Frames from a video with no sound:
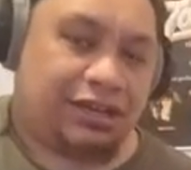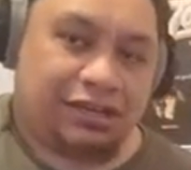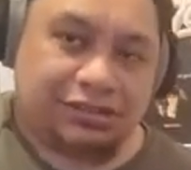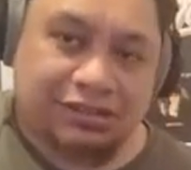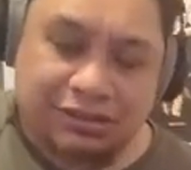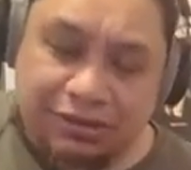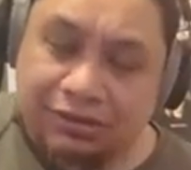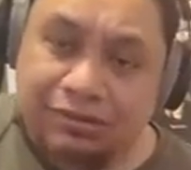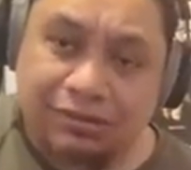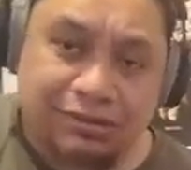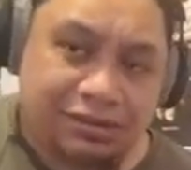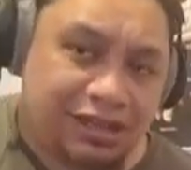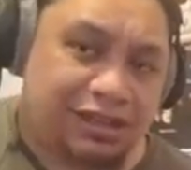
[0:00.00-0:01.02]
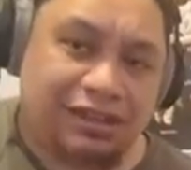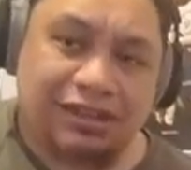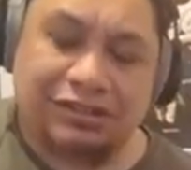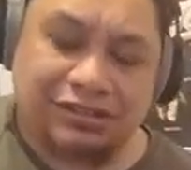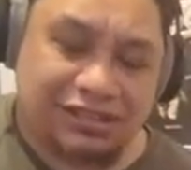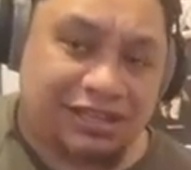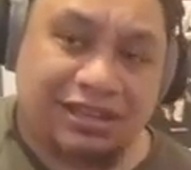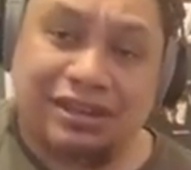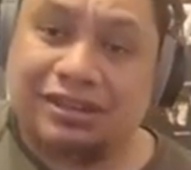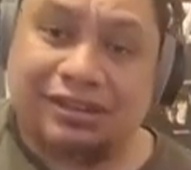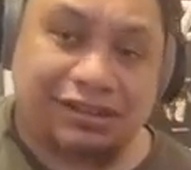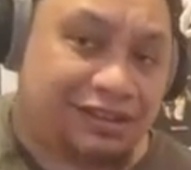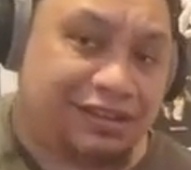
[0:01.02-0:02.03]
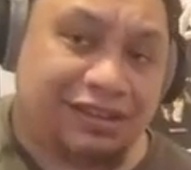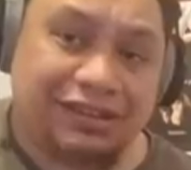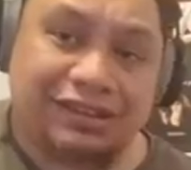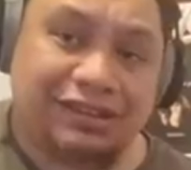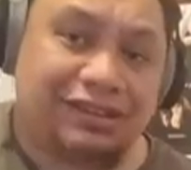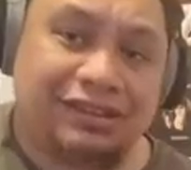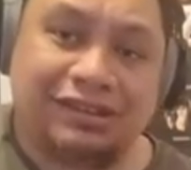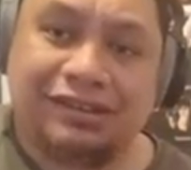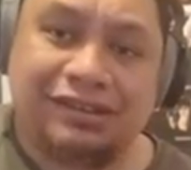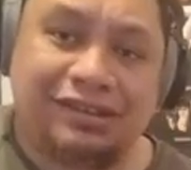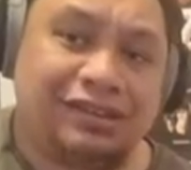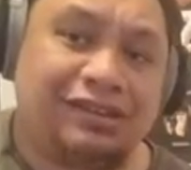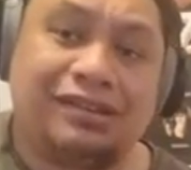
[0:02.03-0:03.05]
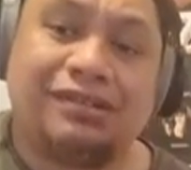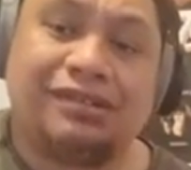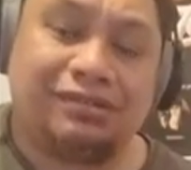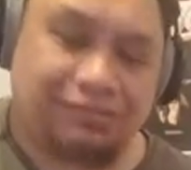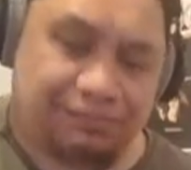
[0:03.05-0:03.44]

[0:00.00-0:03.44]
So you can see clear.